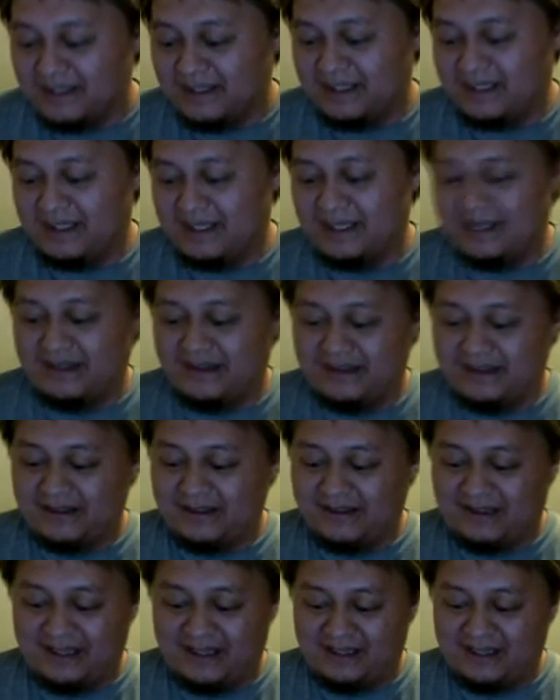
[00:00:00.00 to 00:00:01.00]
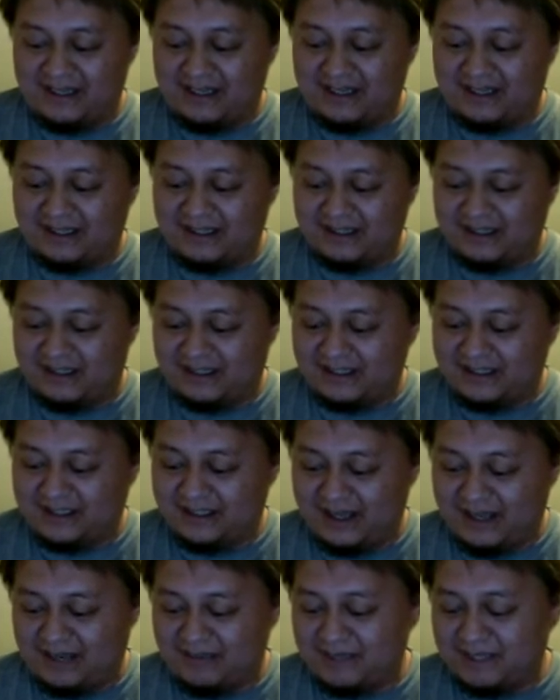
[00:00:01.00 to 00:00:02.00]
And like I said,
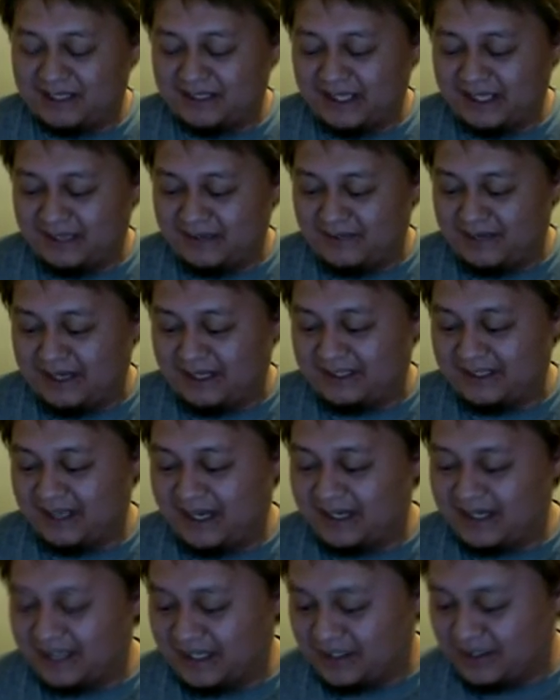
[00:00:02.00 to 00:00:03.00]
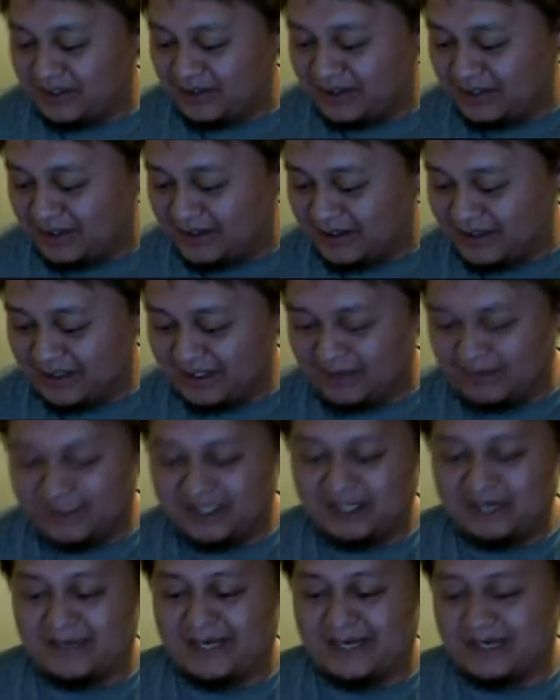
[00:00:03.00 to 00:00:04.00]
I'm not taking my side deck too seriously. I'm not
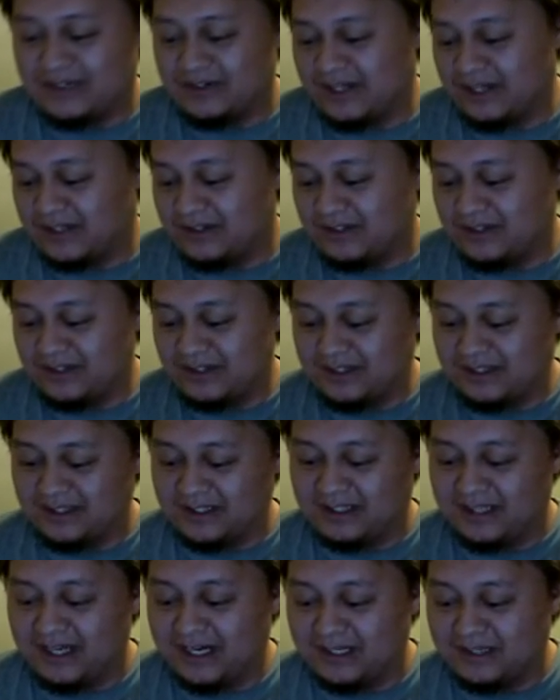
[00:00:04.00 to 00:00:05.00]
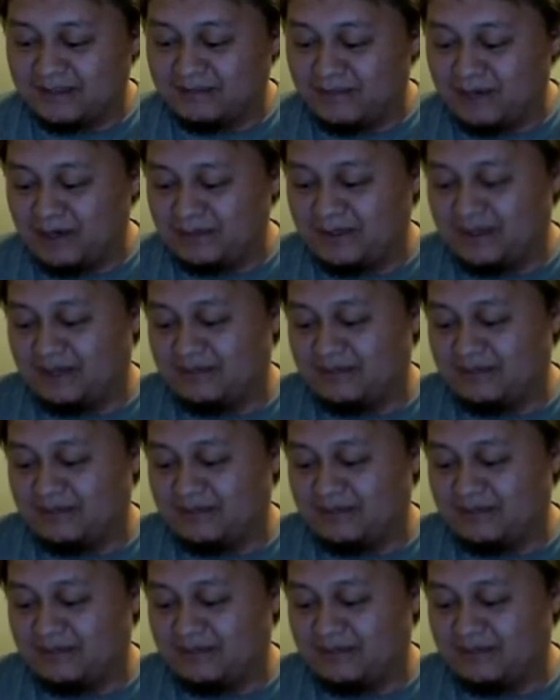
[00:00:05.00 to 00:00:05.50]
taking my extra deck too seriously. Not at the moment.